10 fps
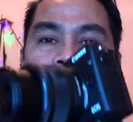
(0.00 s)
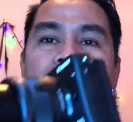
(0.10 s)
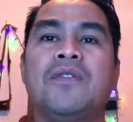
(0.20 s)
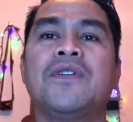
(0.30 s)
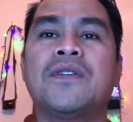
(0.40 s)

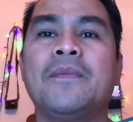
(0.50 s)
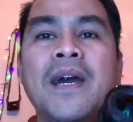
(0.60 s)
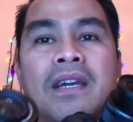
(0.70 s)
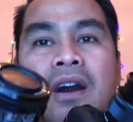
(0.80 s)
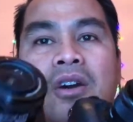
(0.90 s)
there is a
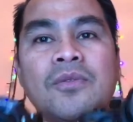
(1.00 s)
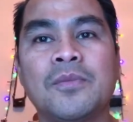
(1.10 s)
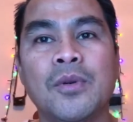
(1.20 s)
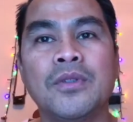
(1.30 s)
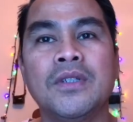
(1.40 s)
mic
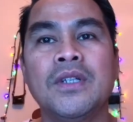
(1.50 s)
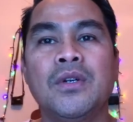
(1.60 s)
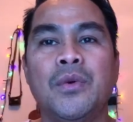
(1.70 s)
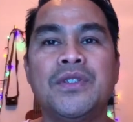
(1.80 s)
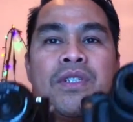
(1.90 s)
output,
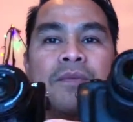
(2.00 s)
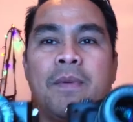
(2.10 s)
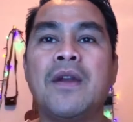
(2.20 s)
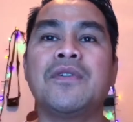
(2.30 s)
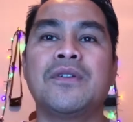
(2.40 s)
which is
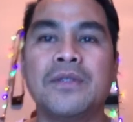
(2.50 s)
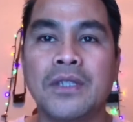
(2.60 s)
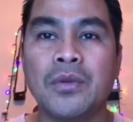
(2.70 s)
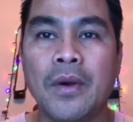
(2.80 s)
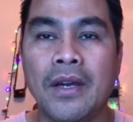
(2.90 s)
very good
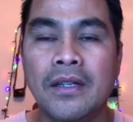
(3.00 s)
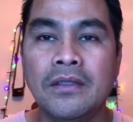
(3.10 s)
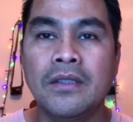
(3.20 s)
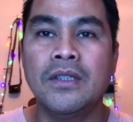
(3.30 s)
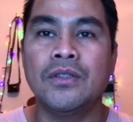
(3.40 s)
as well
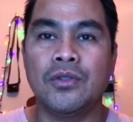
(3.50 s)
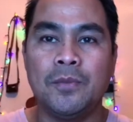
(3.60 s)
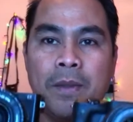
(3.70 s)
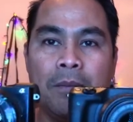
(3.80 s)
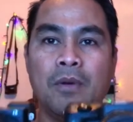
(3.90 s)
to
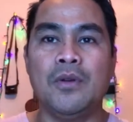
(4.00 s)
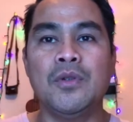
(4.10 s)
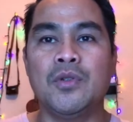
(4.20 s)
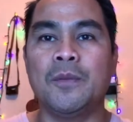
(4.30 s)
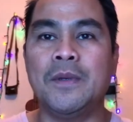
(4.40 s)
people who
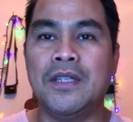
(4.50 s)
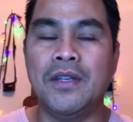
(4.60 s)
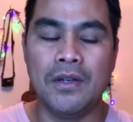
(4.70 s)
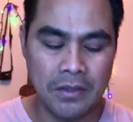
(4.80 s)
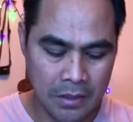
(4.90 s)
do
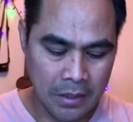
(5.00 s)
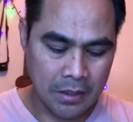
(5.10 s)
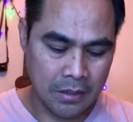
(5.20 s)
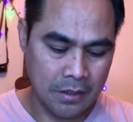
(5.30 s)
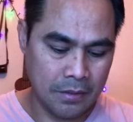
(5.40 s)
video,
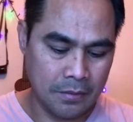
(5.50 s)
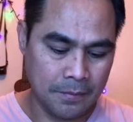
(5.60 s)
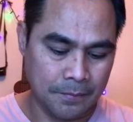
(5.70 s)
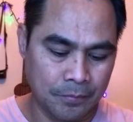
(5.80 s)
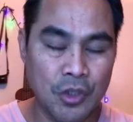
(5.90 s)

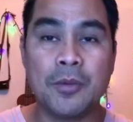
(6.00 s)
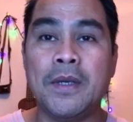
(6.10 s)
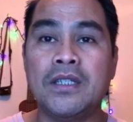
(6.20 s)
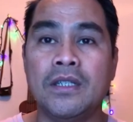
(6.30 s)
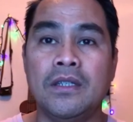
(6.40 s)

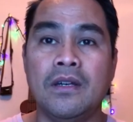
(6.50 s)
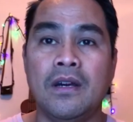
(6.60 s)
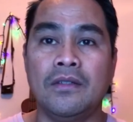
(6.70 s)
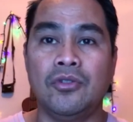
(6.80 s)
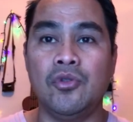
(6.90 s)
especially
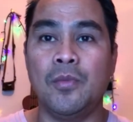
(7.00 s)
do